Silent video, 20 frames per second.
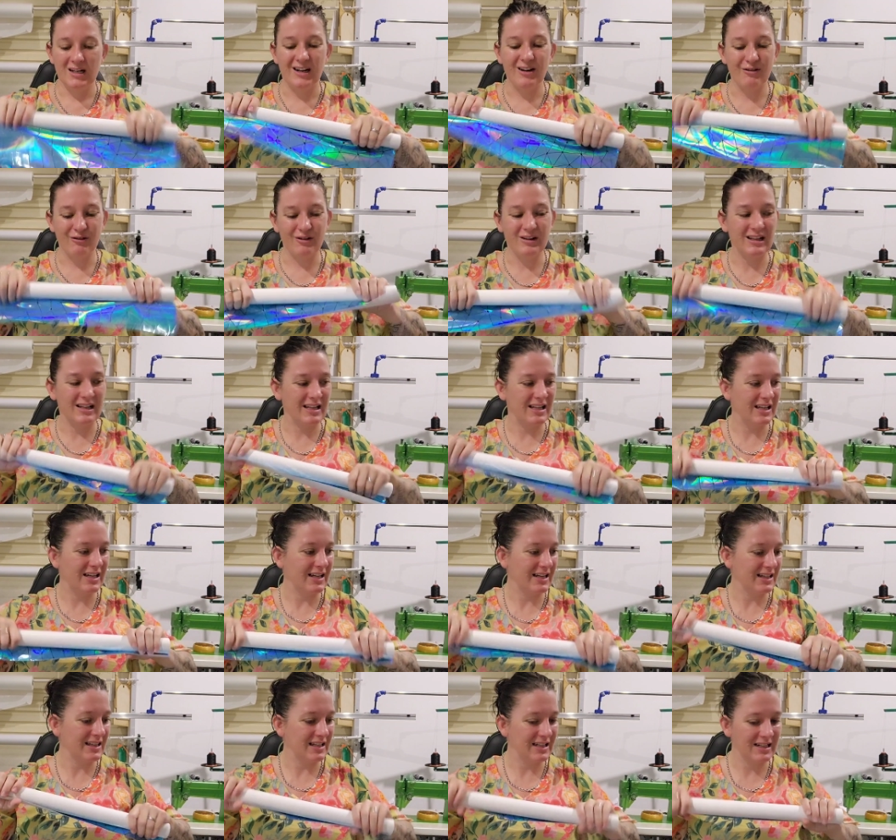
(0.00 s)
I really
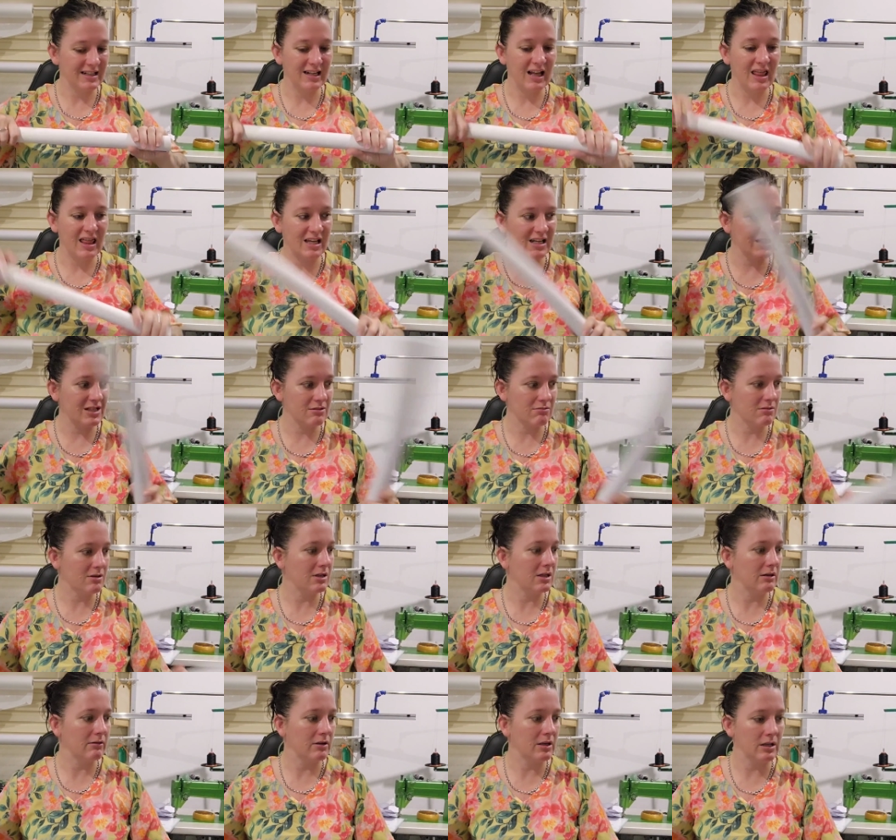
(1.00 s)
like that. That's
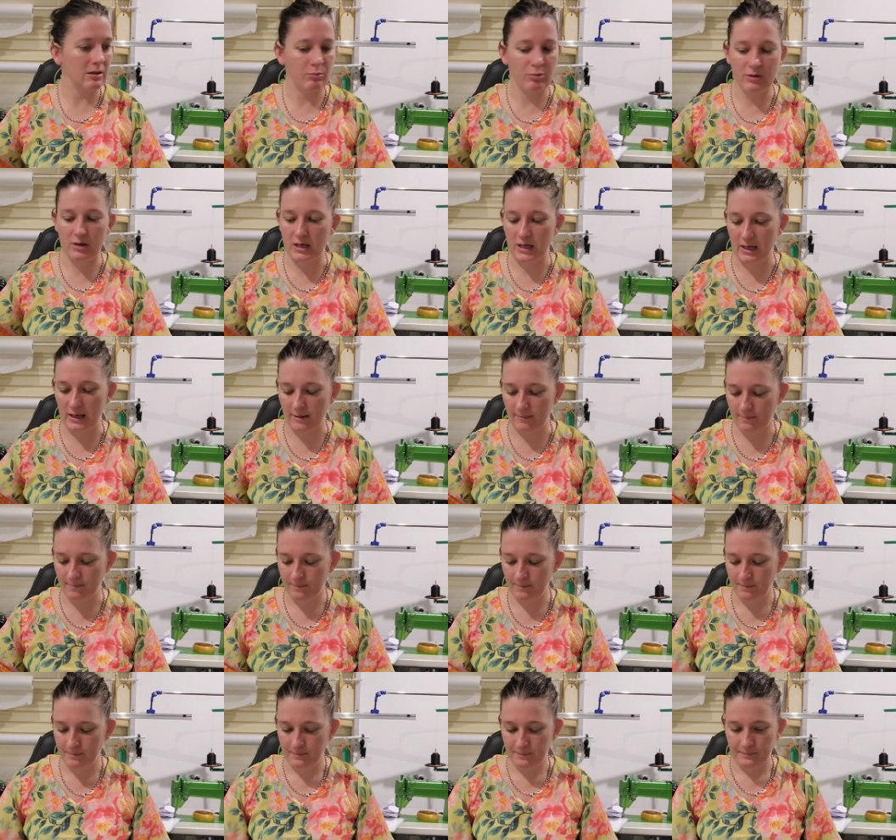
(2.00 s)
really, really pretty.
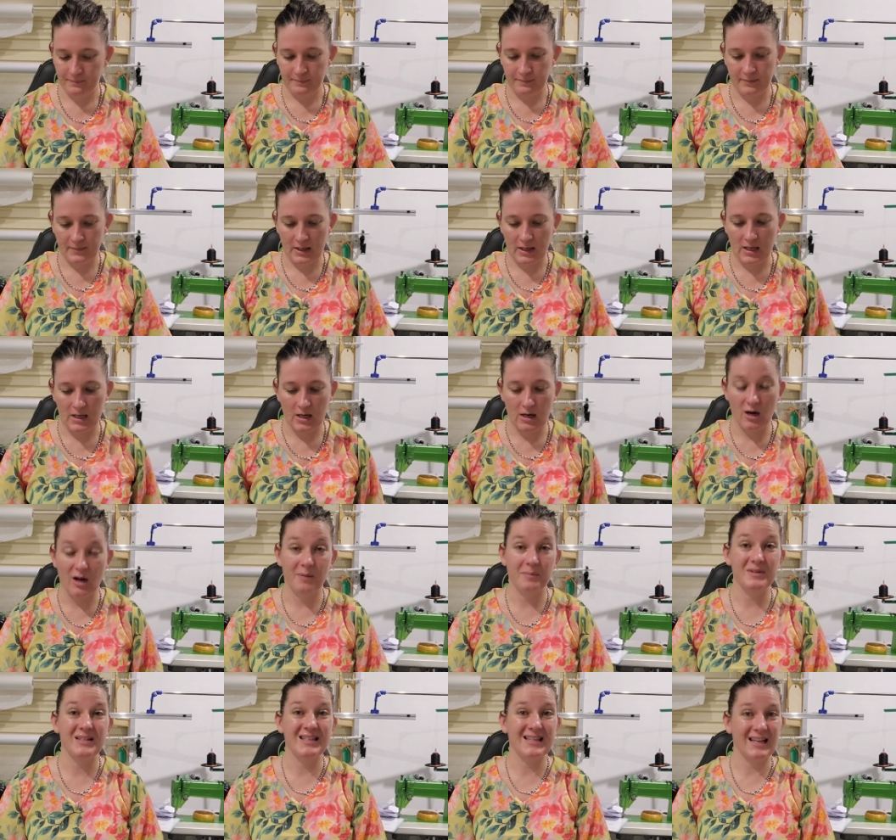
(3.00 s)
Alright,
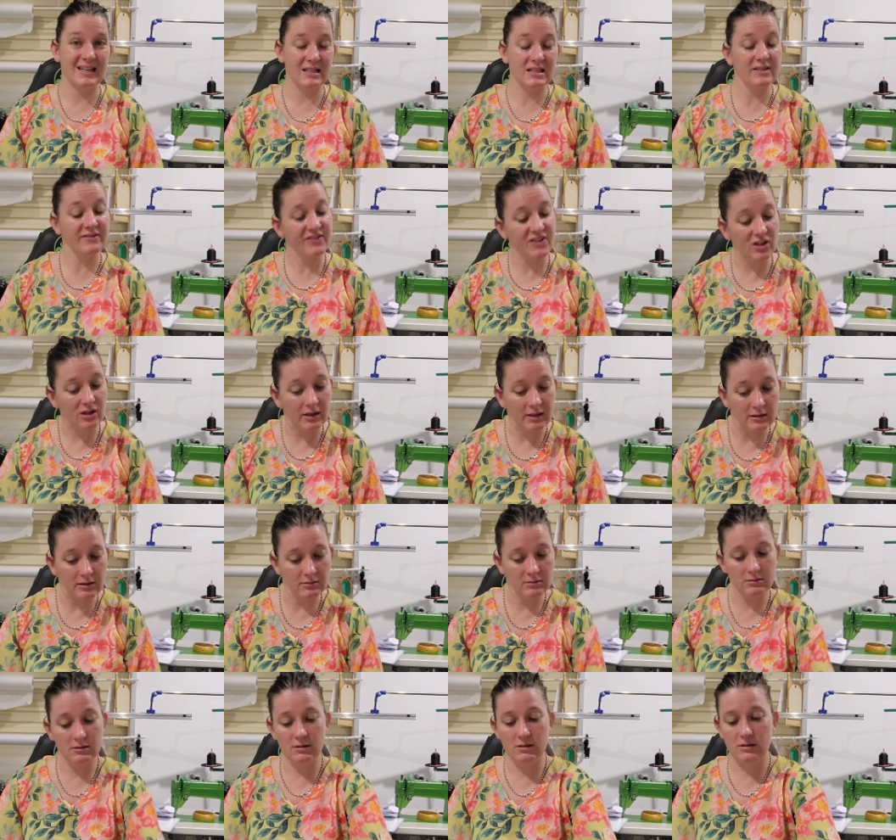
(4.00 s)
so that's the
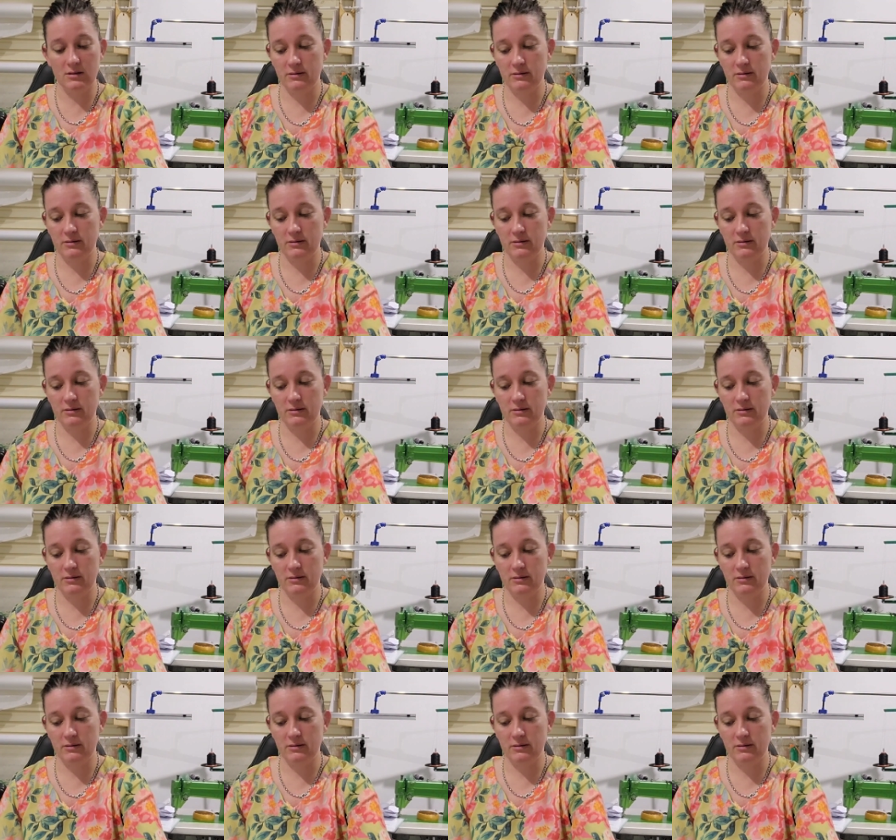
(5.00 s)
vinyls.